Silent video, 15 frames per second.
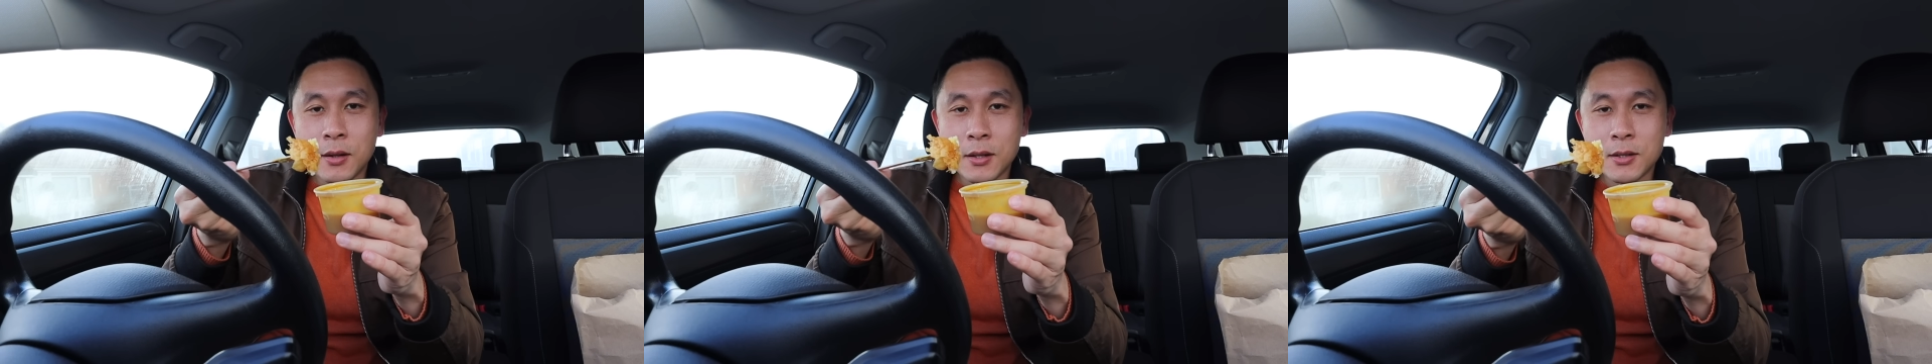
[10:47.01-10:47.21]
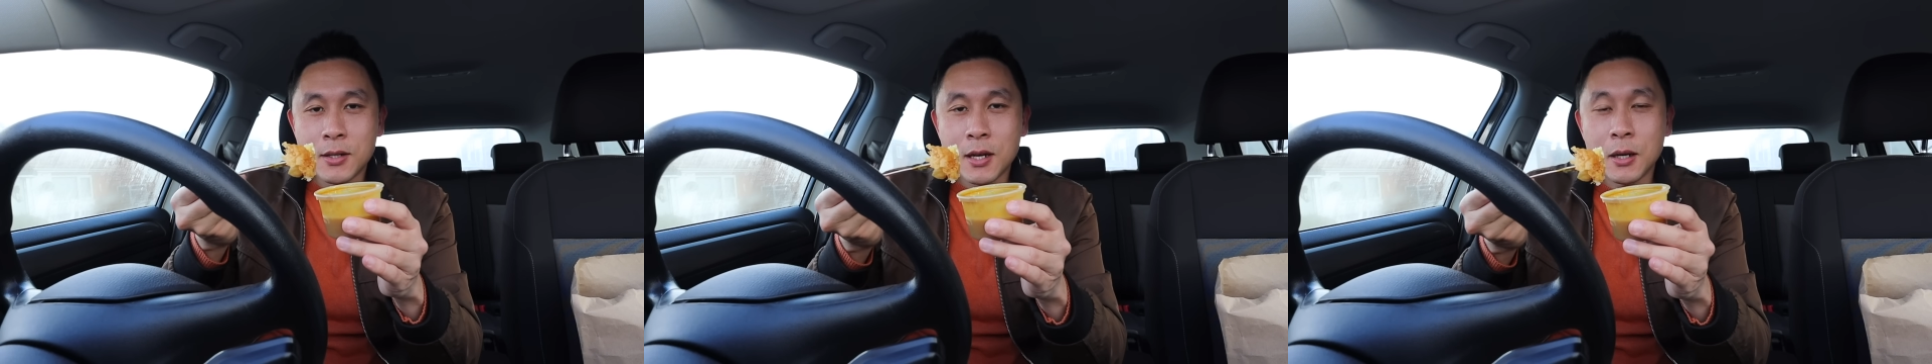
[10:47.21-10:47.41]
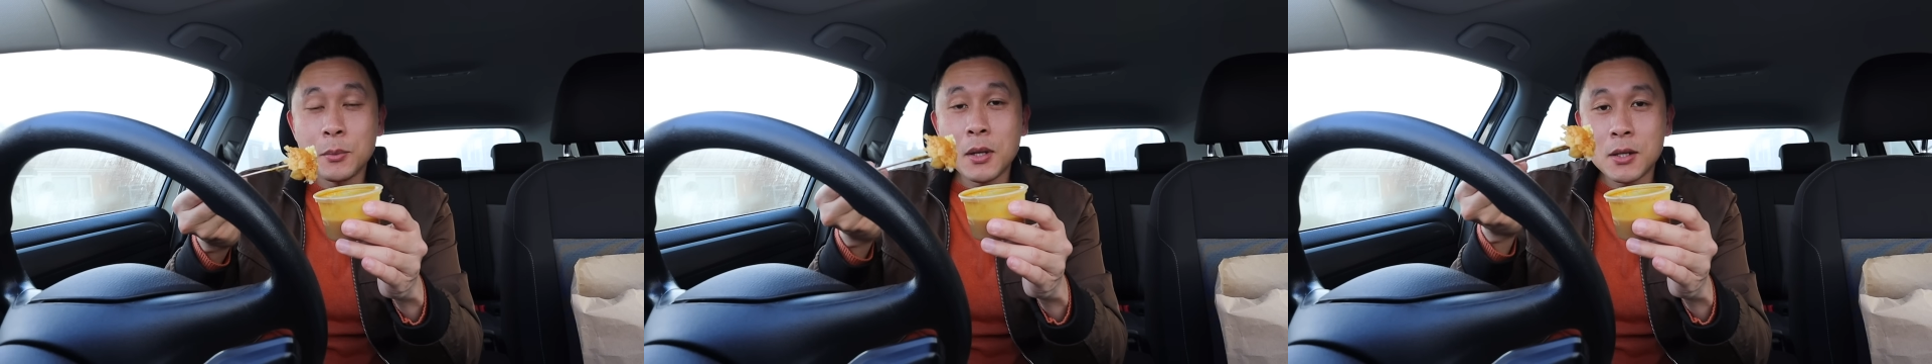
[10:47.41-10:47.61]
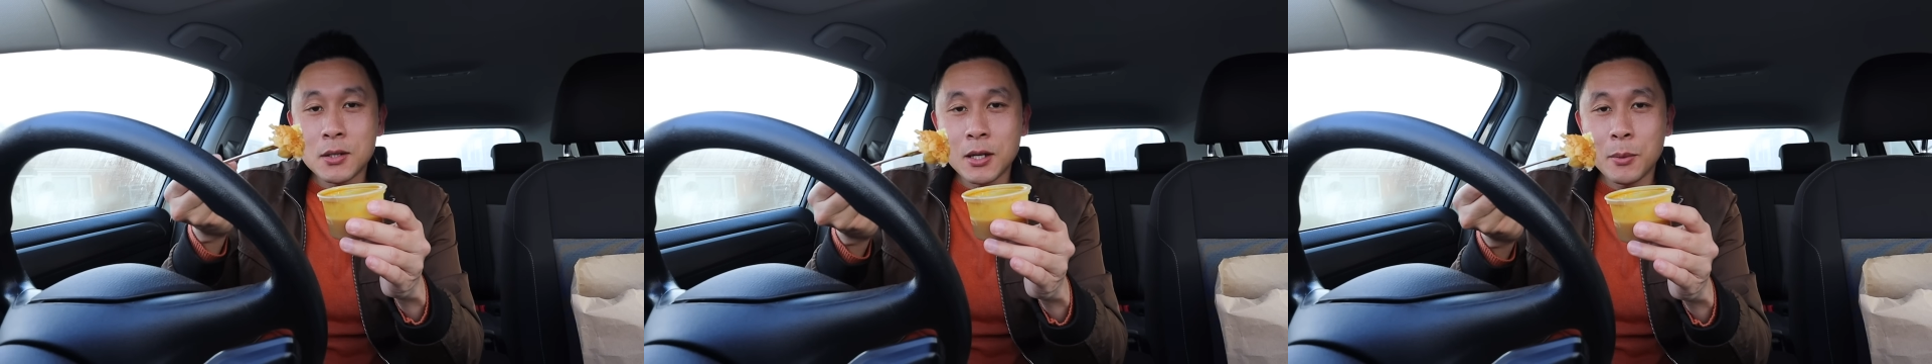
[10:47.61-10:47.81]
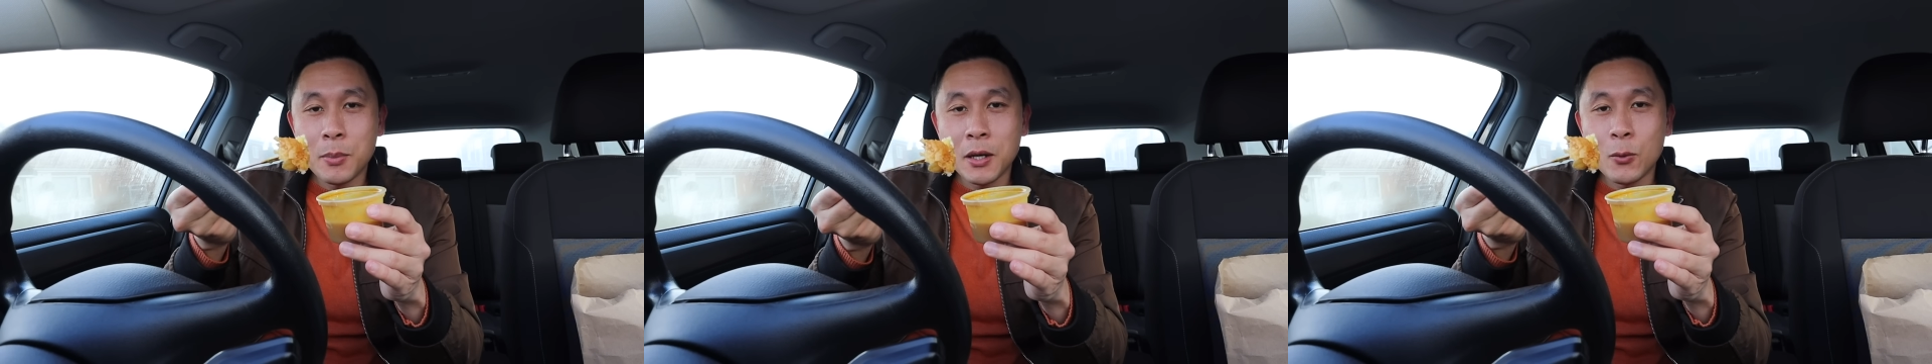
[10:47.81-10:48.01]
This time let's
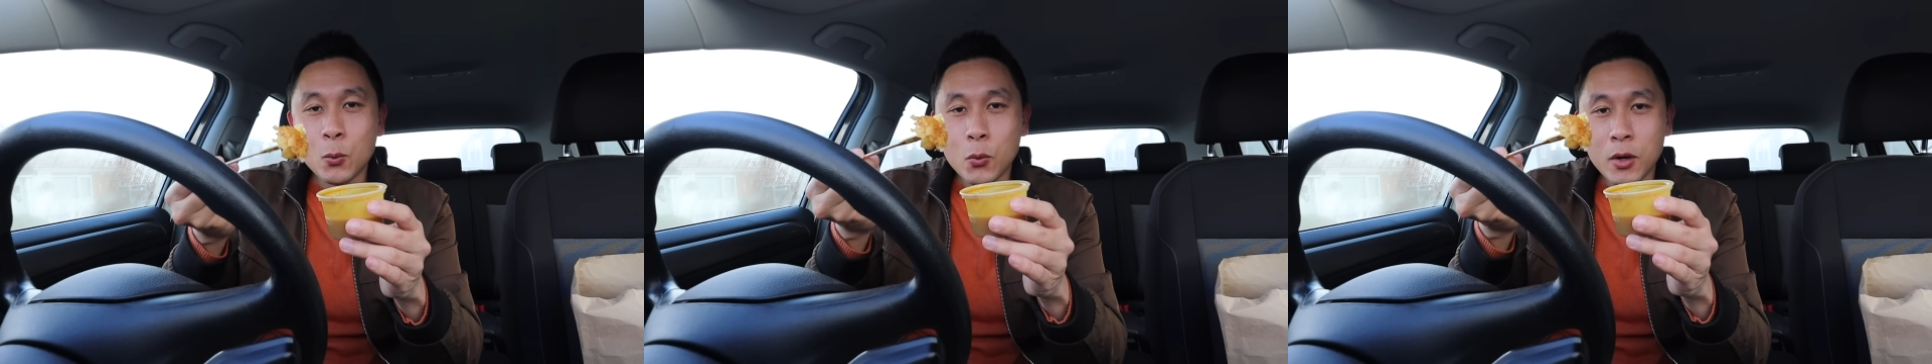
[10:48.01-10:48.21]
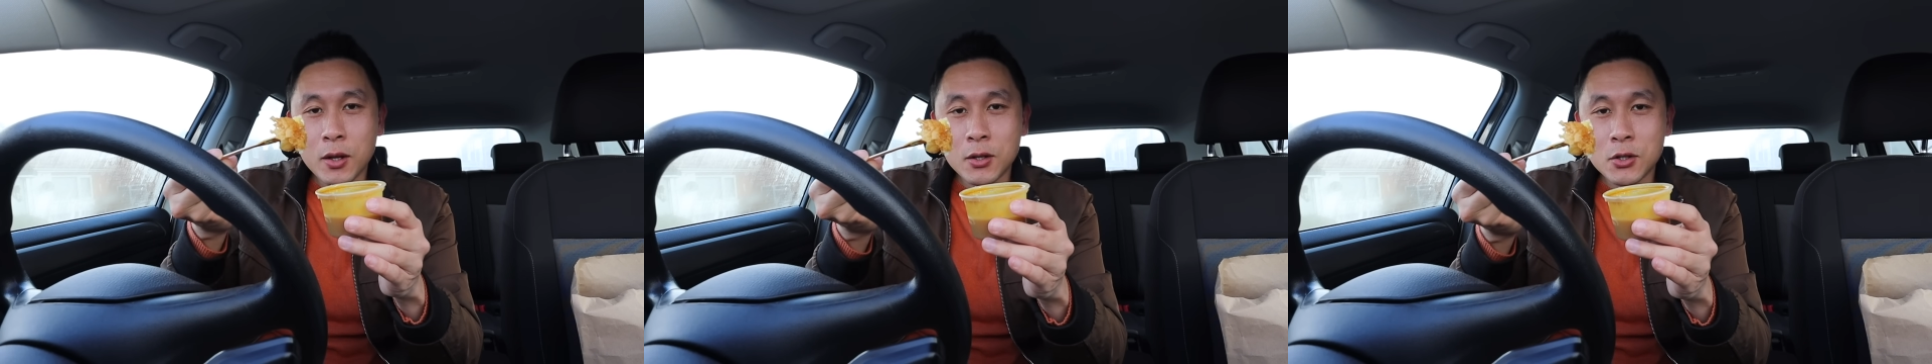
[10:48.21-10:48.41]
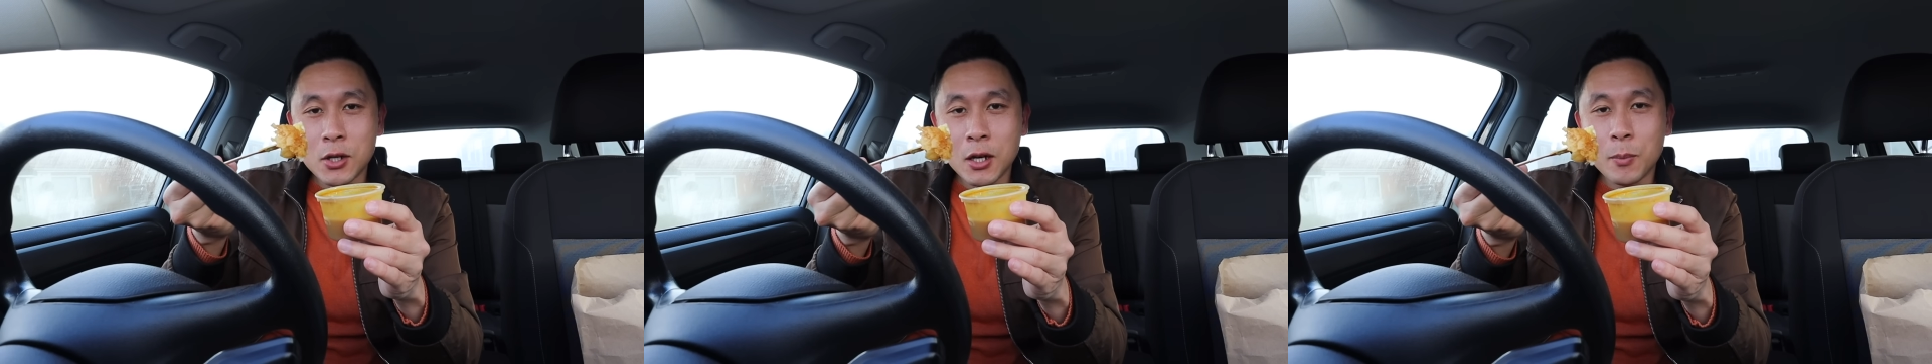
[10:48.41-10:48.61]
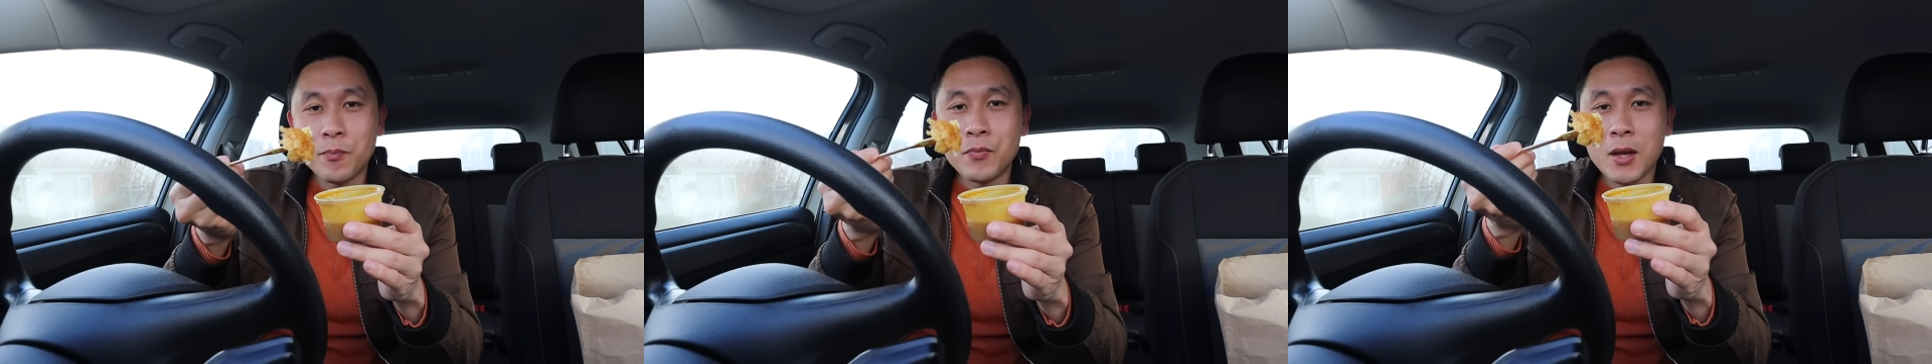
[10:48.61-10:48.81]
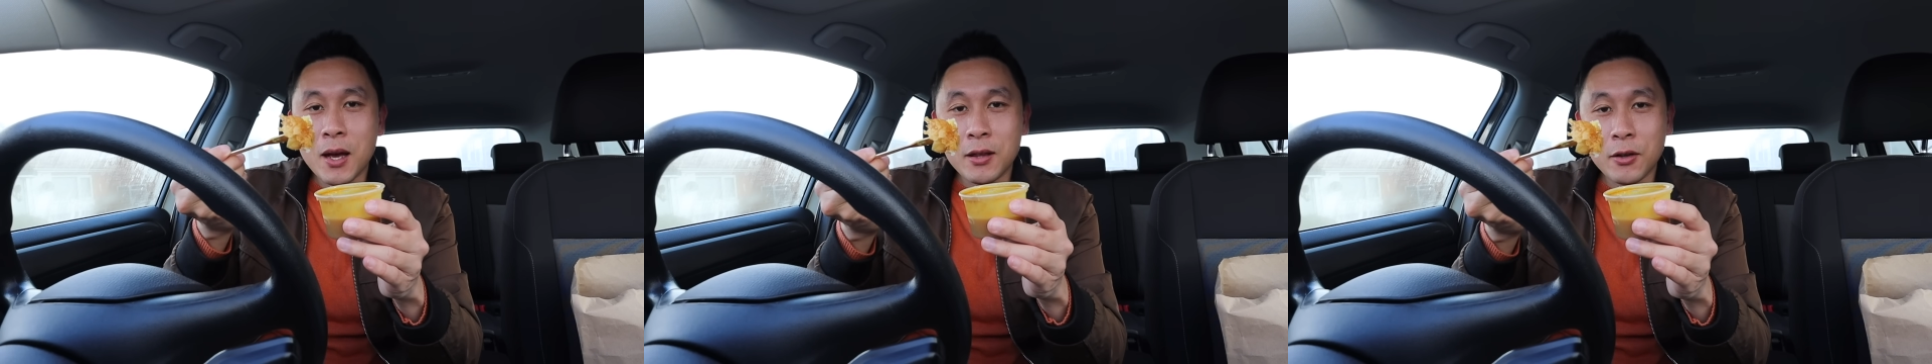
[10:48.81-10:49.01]
dip it with a chip
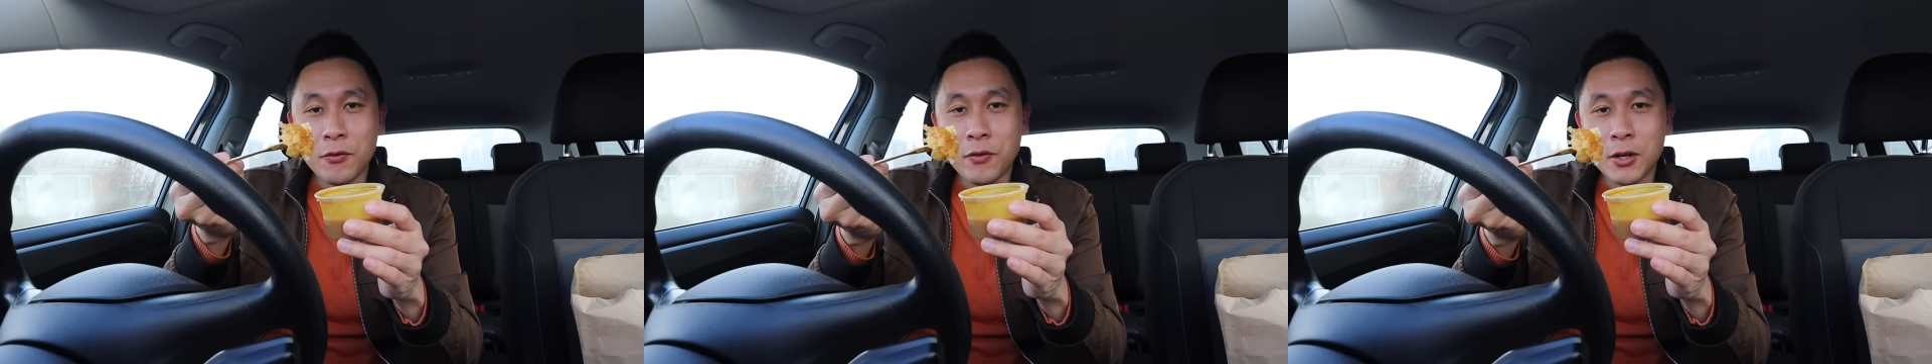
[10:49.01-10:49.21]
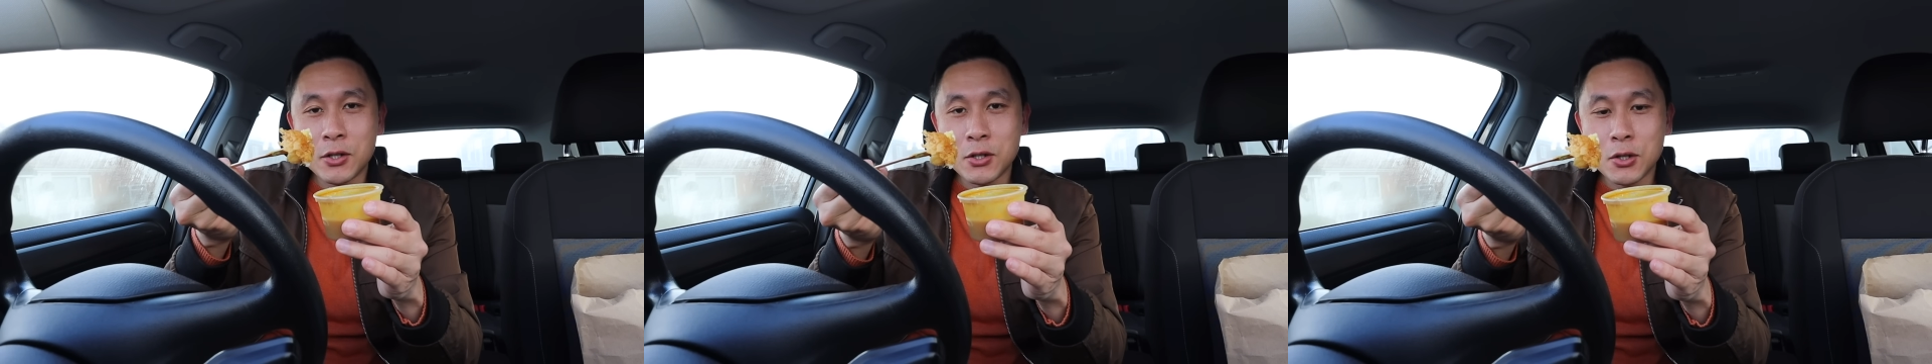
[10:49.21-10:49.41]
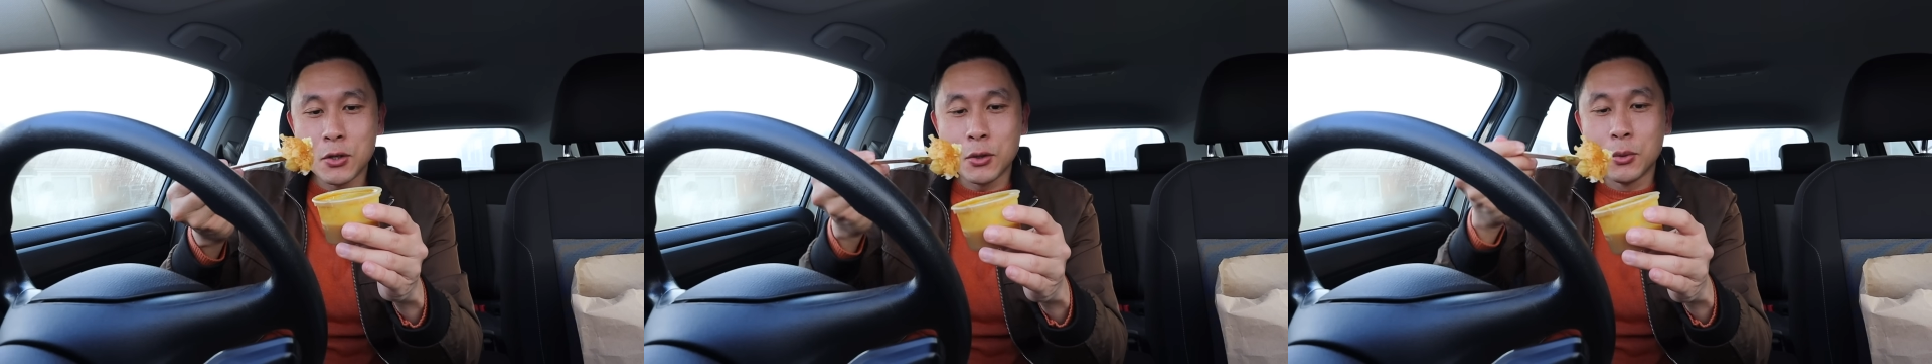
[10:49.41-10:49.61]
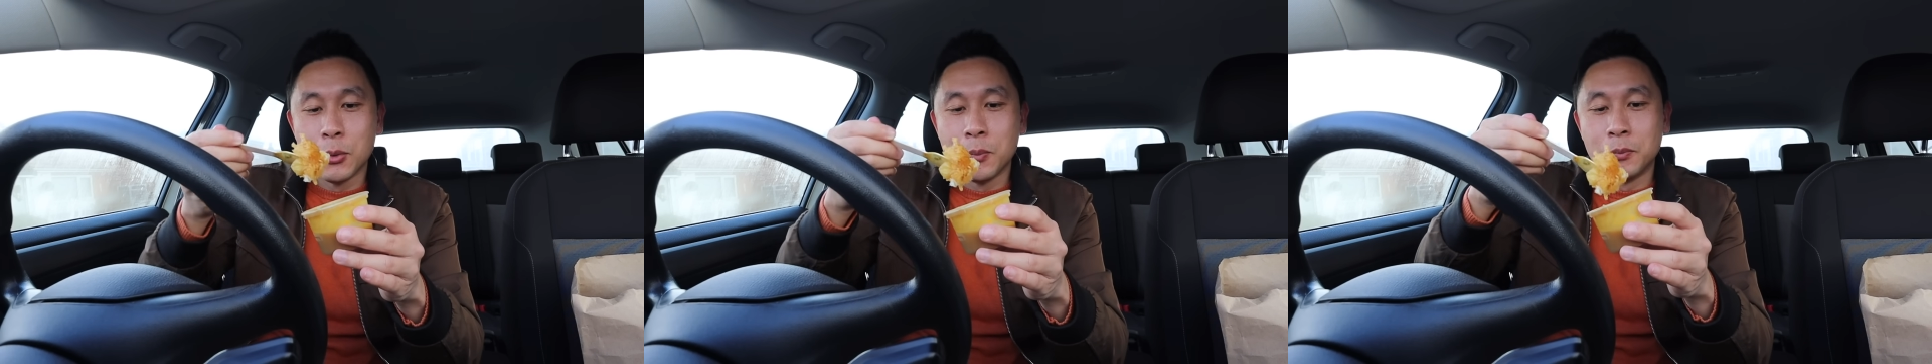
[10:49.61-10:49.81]
and the fish too.